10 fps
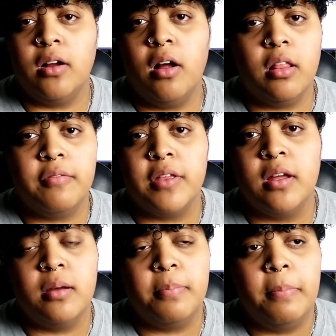all of
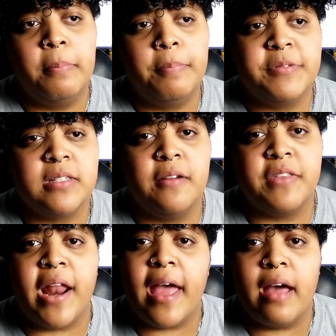the stuff
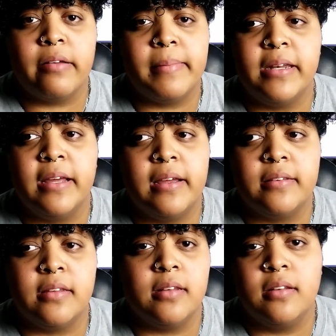that I have on my
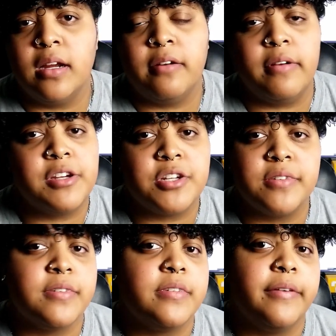desk and
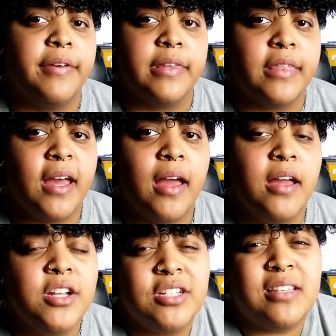decorations and stuff like that.
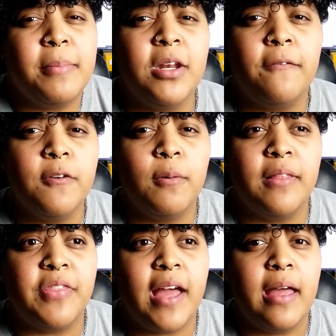Just let me know if you
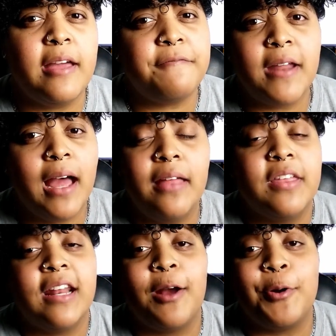want that. If not,
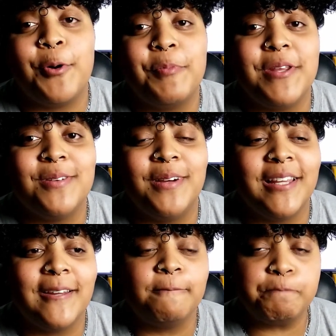then I won't be
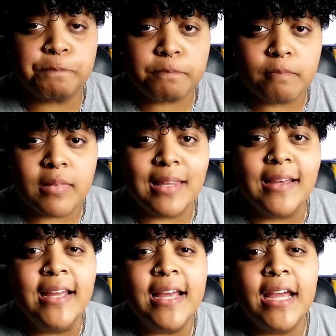doing it.
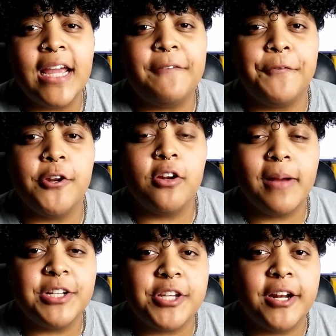If you're new to
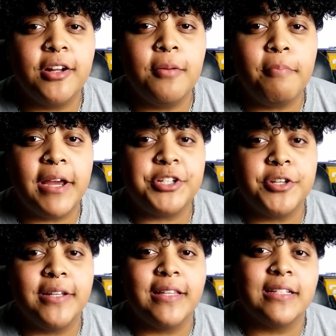my channel, make sure
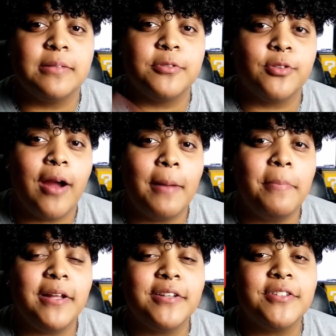you hit that subscribe
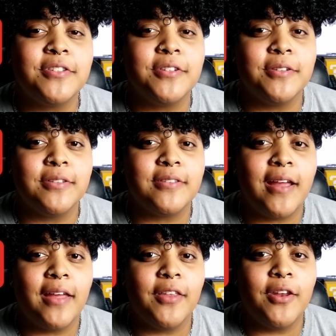button so you can
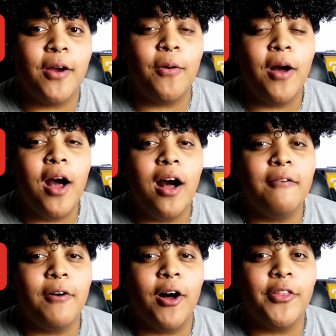stay in the know
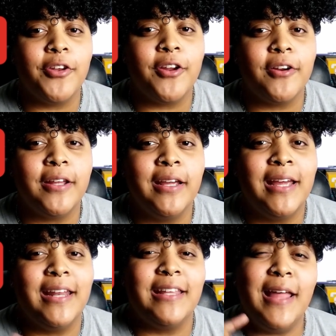of all the nerdy
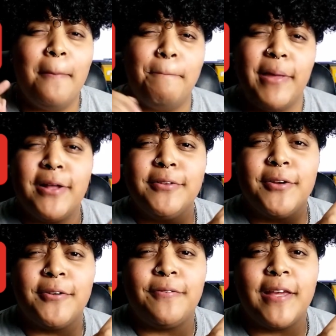and hit that bell
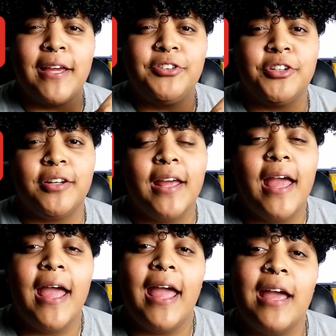notification.
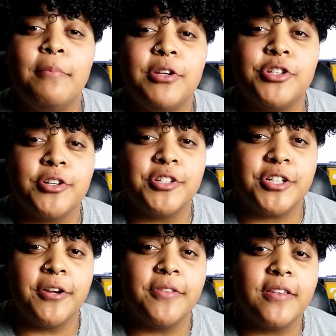And be sure to
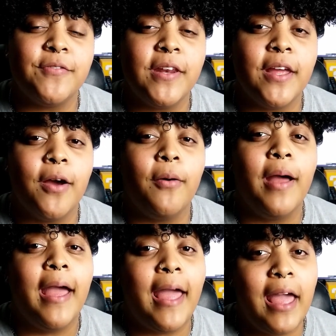share this video
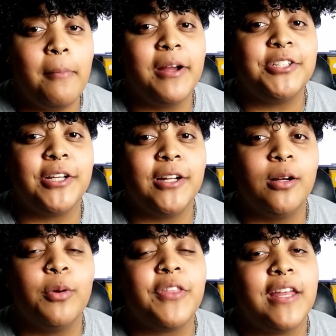and my
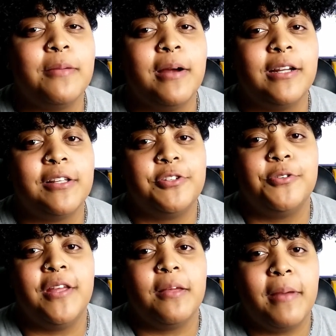channel with anybody that you
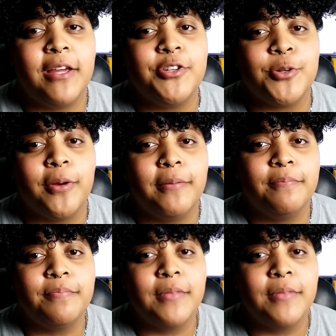think may enjoy.